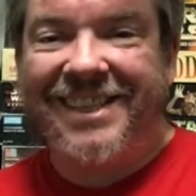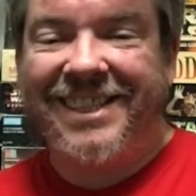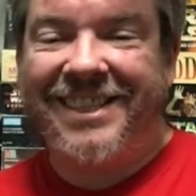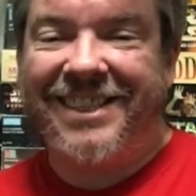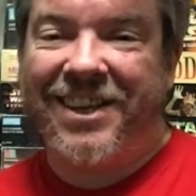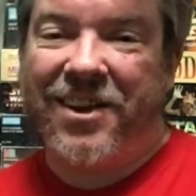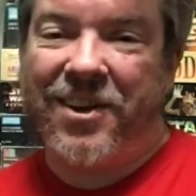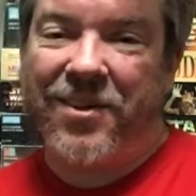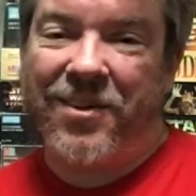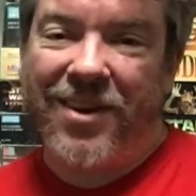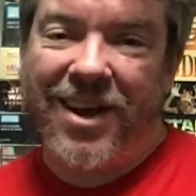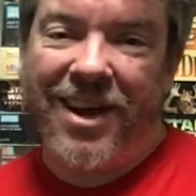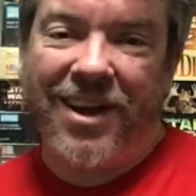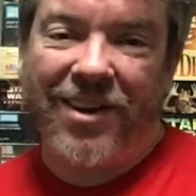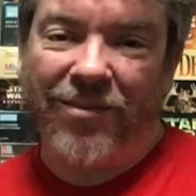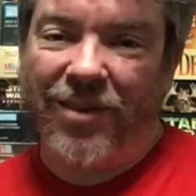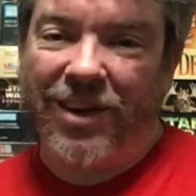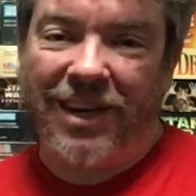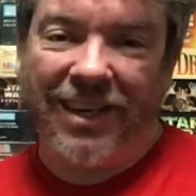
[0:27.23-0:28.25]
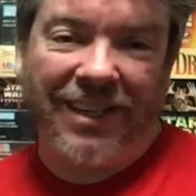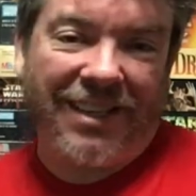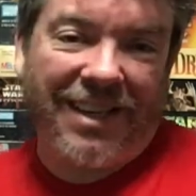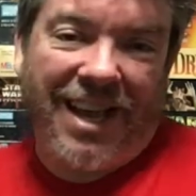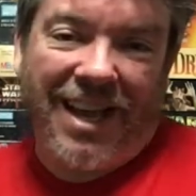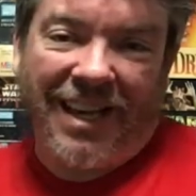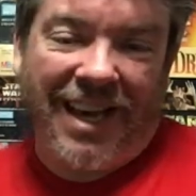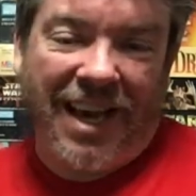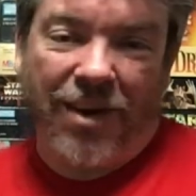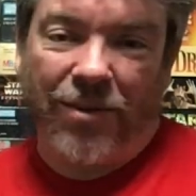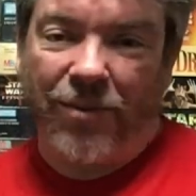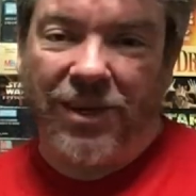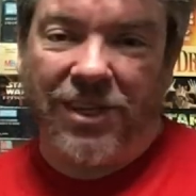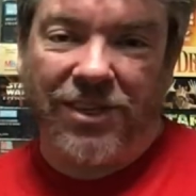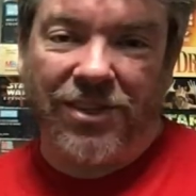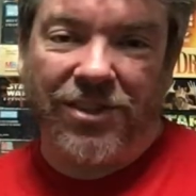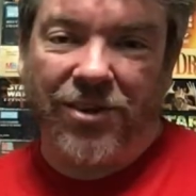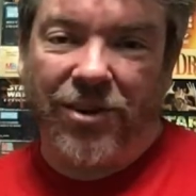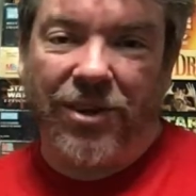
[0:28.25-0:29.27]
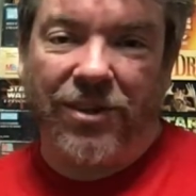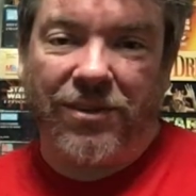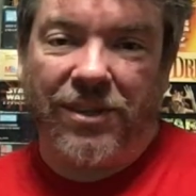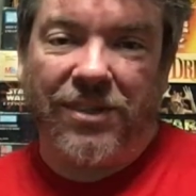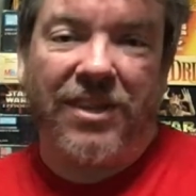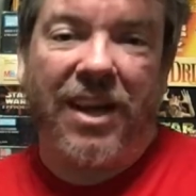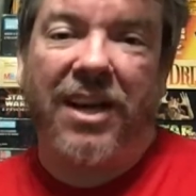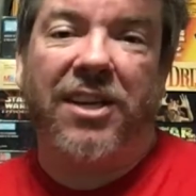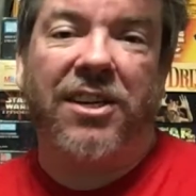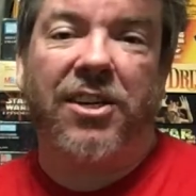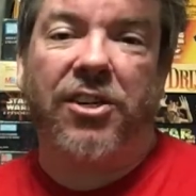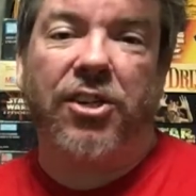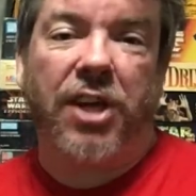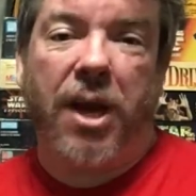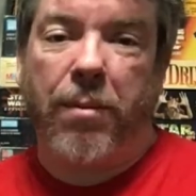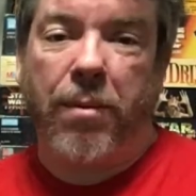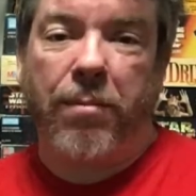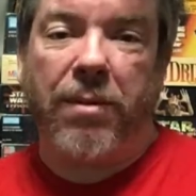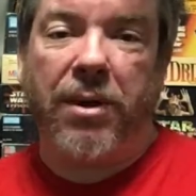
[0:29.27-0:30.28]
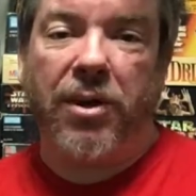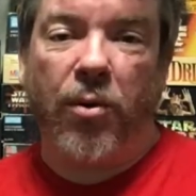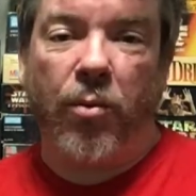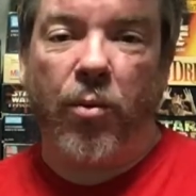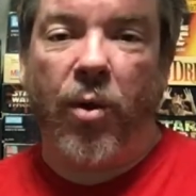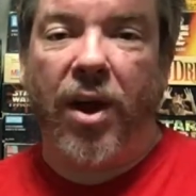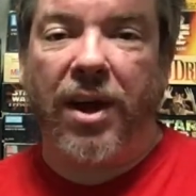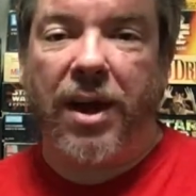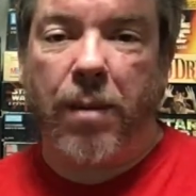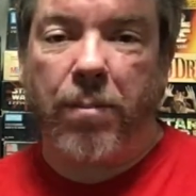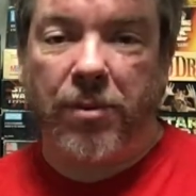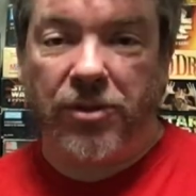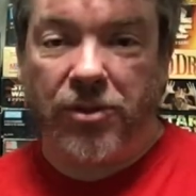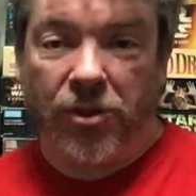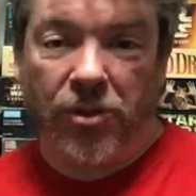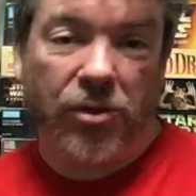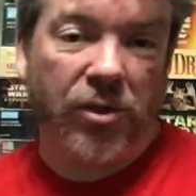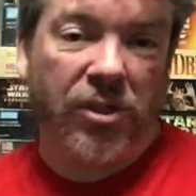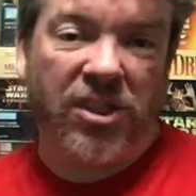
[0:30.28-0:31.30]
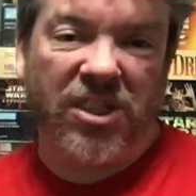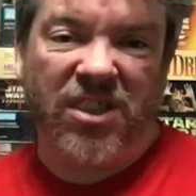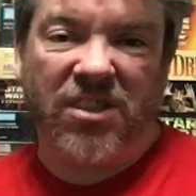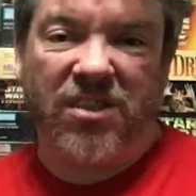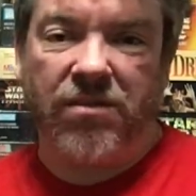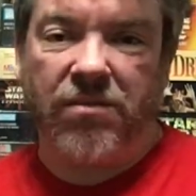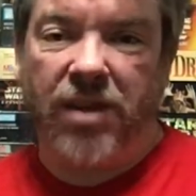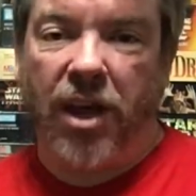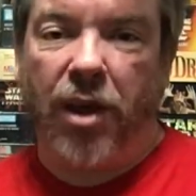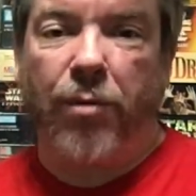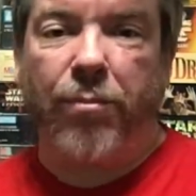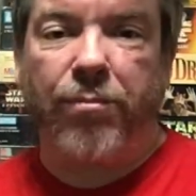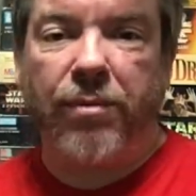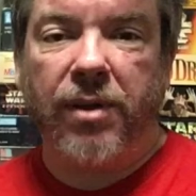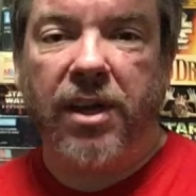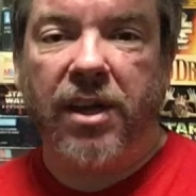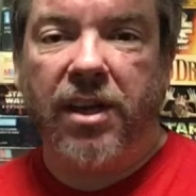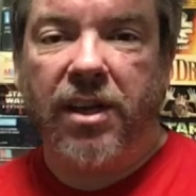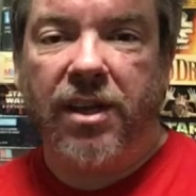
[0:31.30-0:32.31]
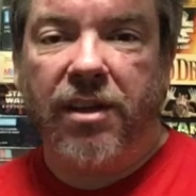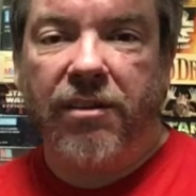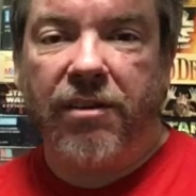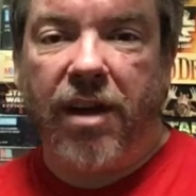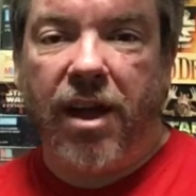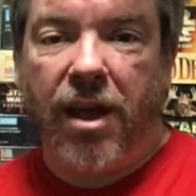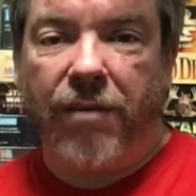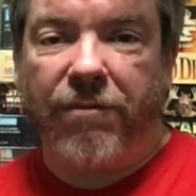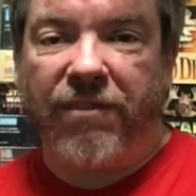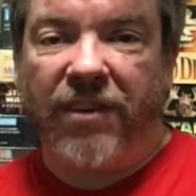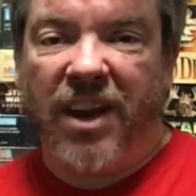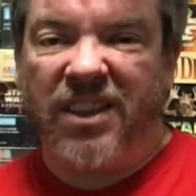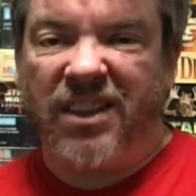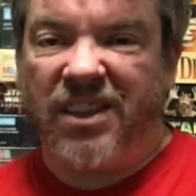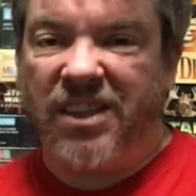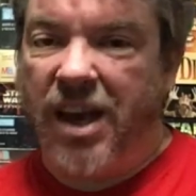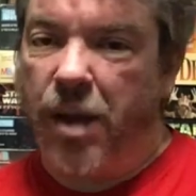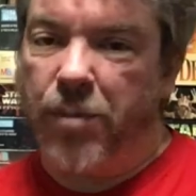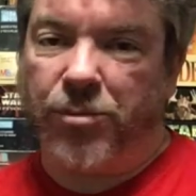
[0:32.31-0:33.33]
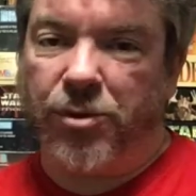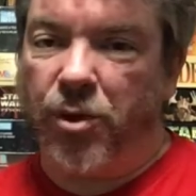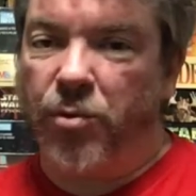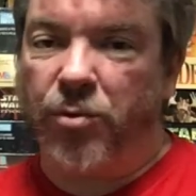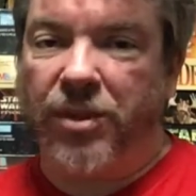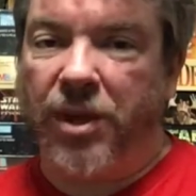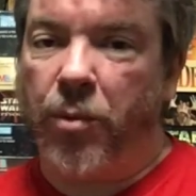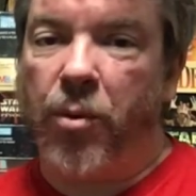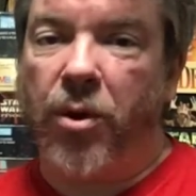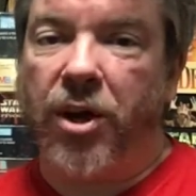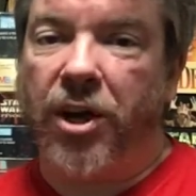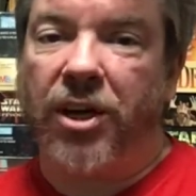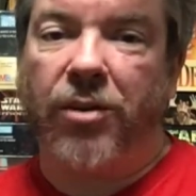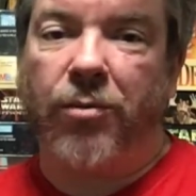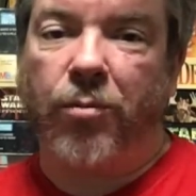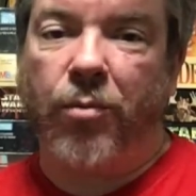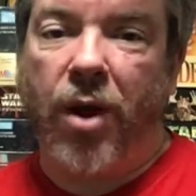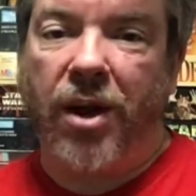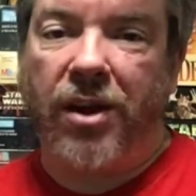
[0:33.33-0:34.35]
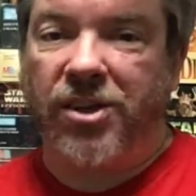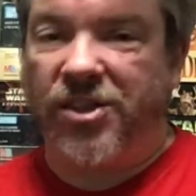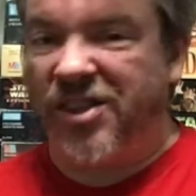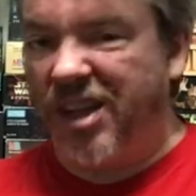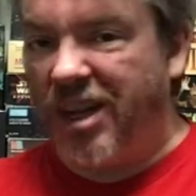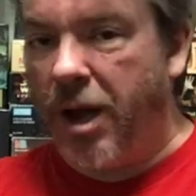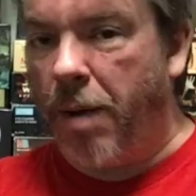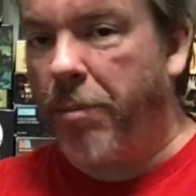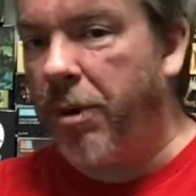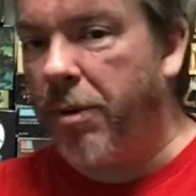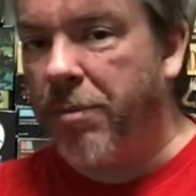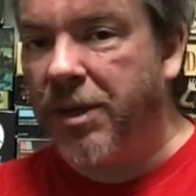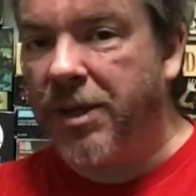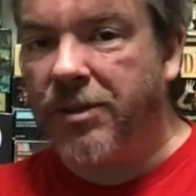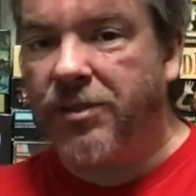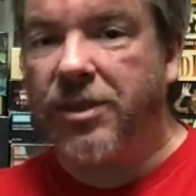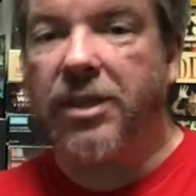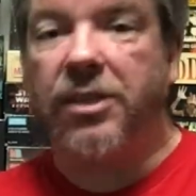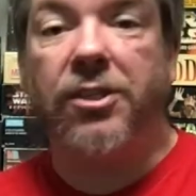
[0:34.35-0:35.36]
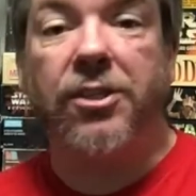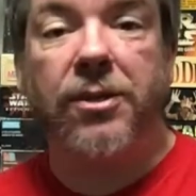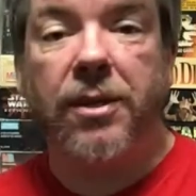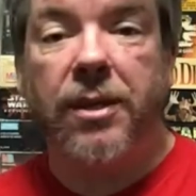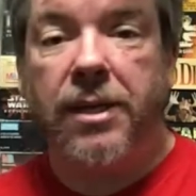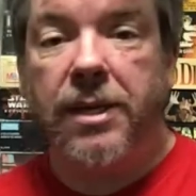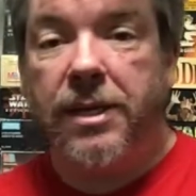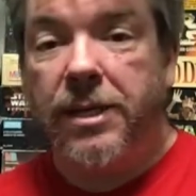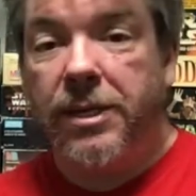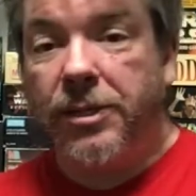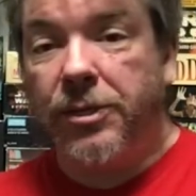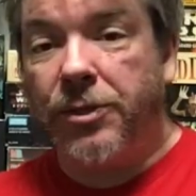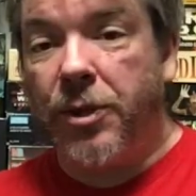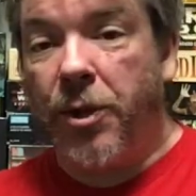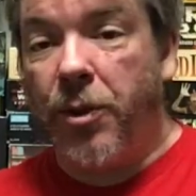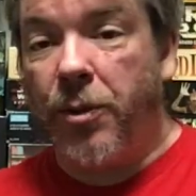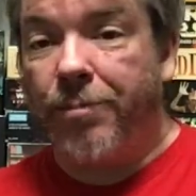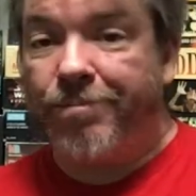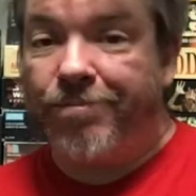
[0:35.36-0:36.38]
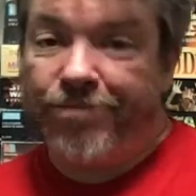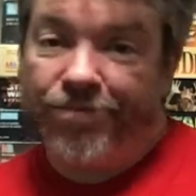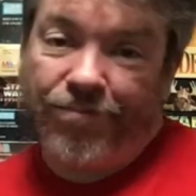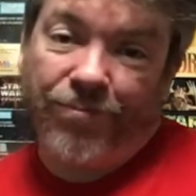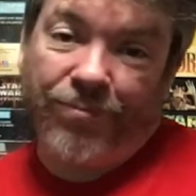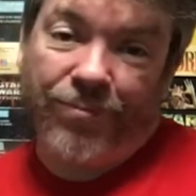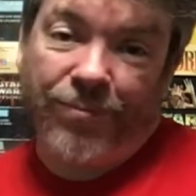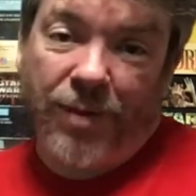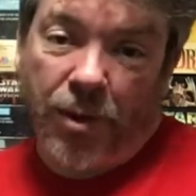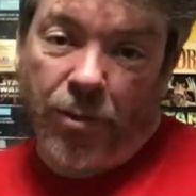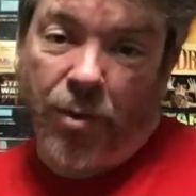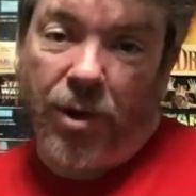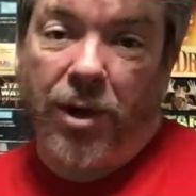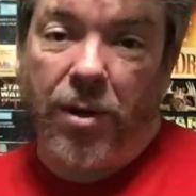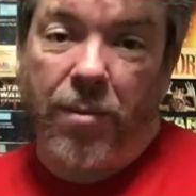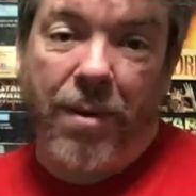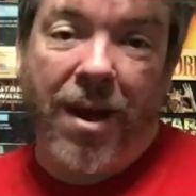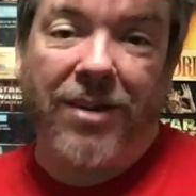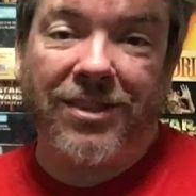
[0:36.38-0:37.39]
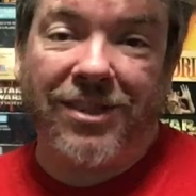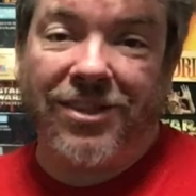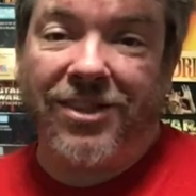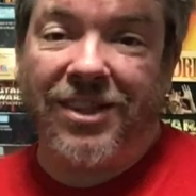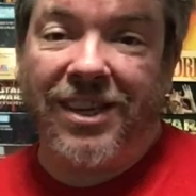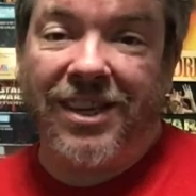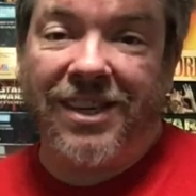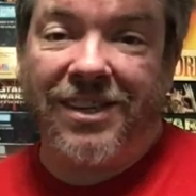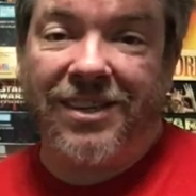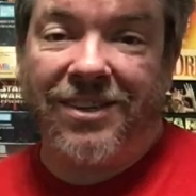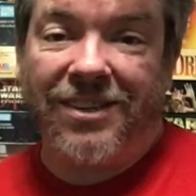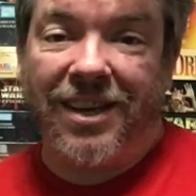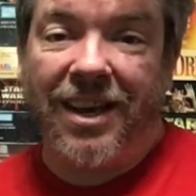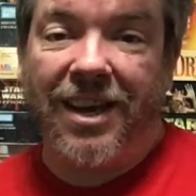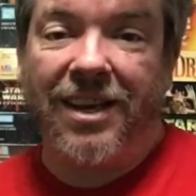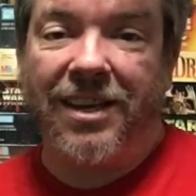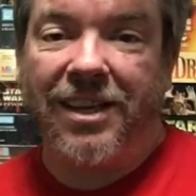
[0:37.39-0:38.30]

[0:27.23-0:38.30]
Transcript: So we just sort of decided to jam them into one episode, so just help fill out the time, so they weren't going to run just a couple of minutes each. So what you're about to see is